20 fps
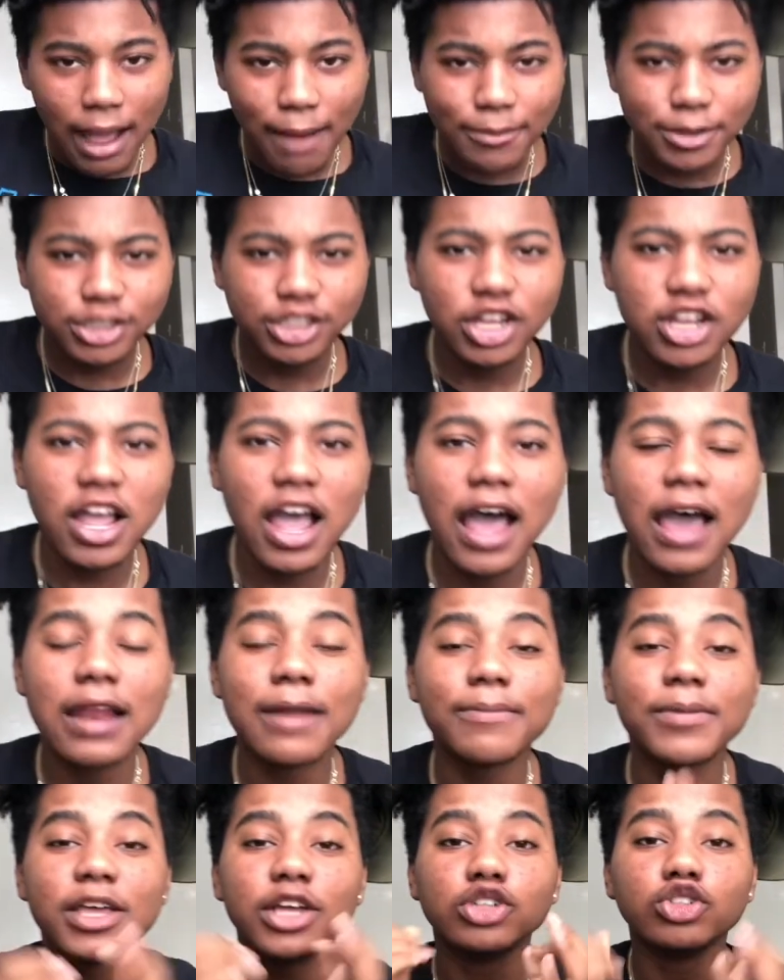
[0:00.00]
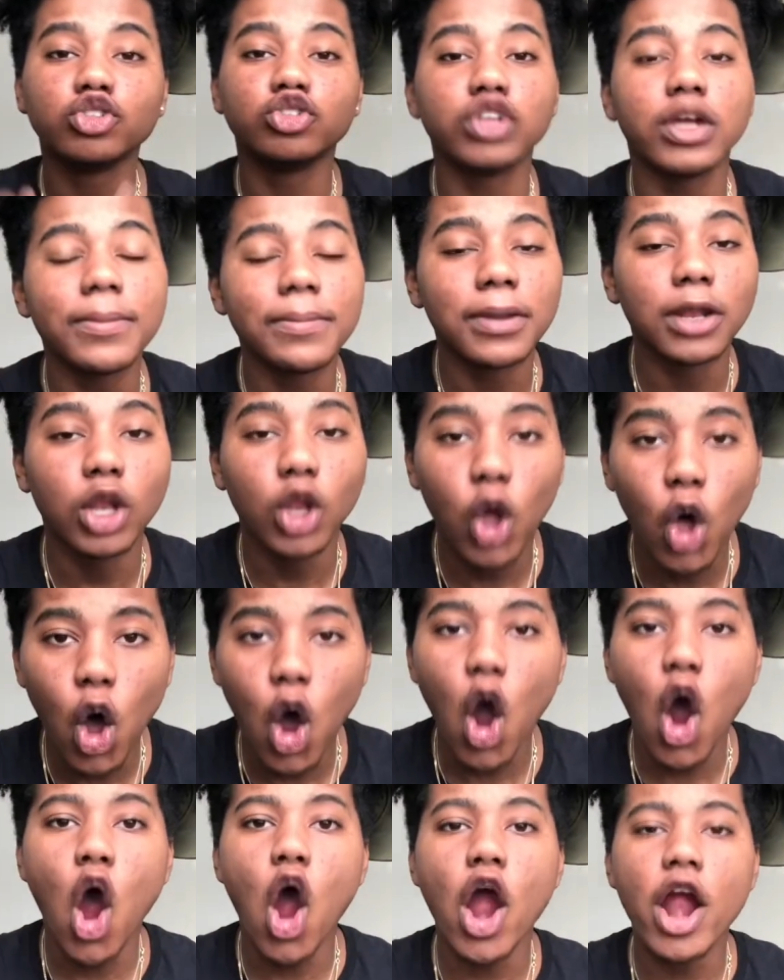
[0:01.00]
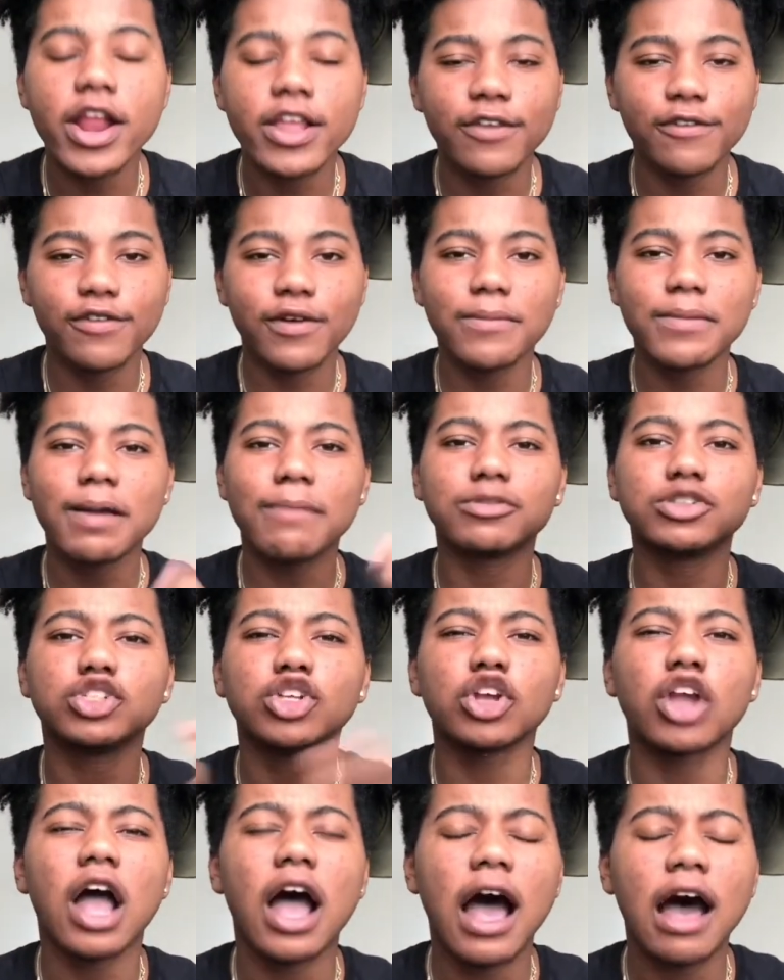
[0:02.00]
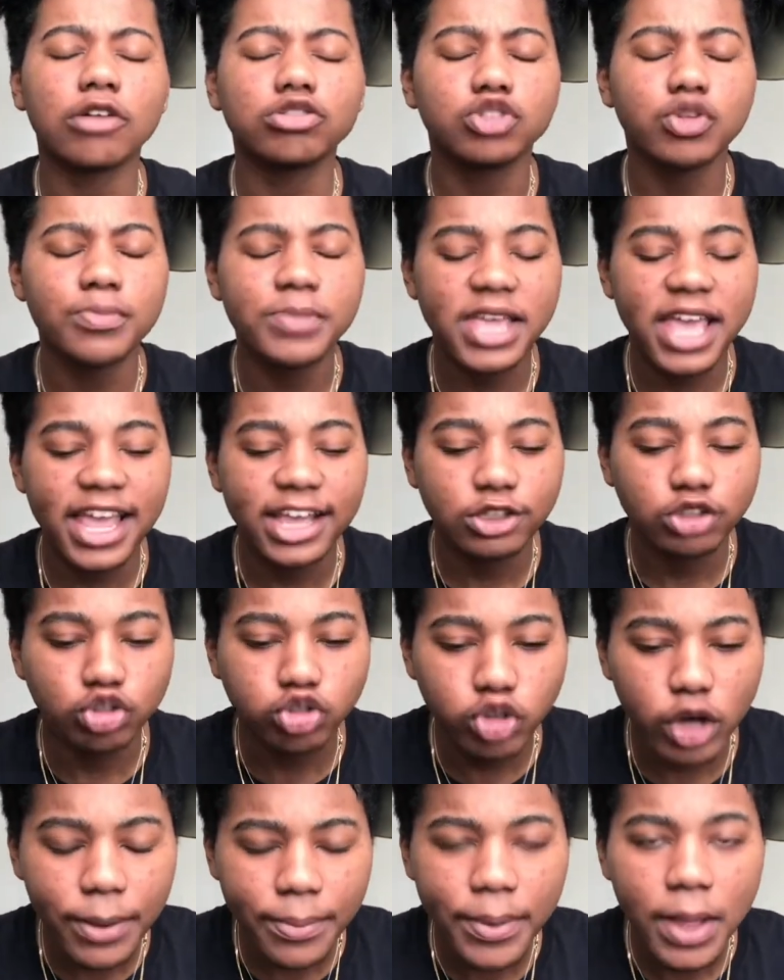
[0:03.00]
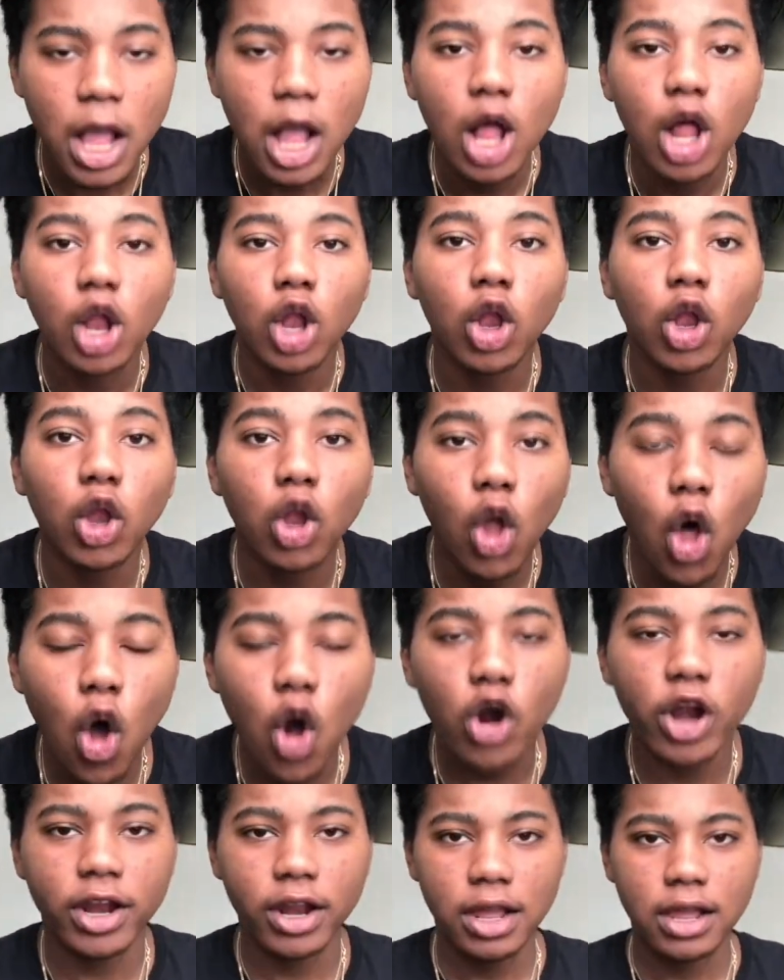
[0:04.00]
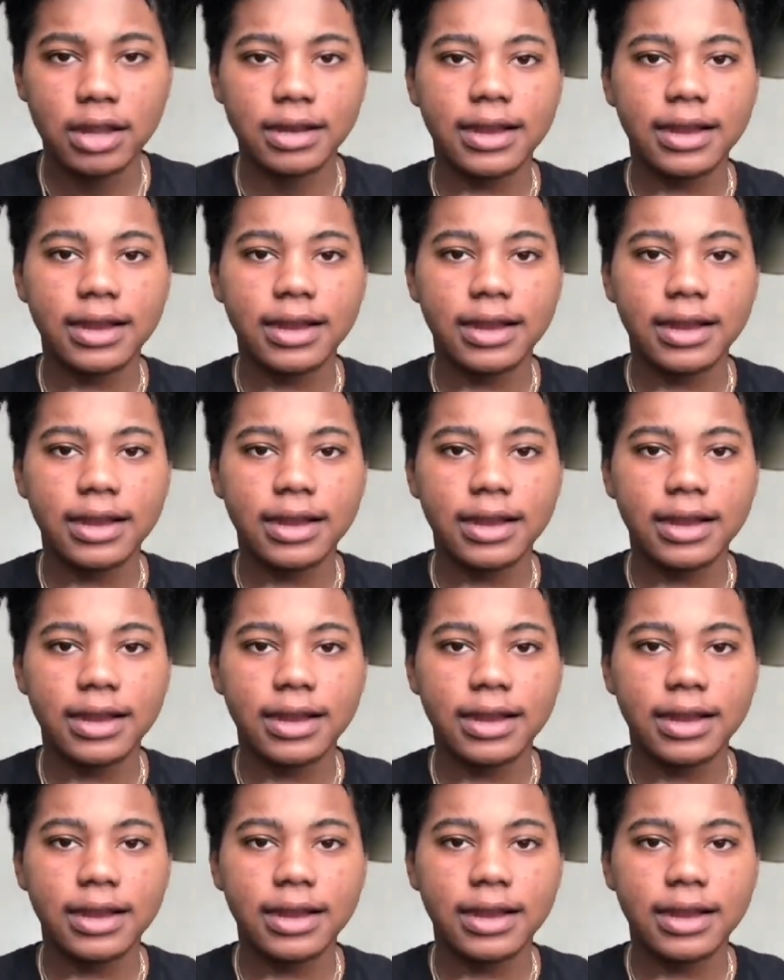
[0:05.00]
going to show y'all how to be a drip lord. You feel me? I'm going to show y'all how to be a drip lord.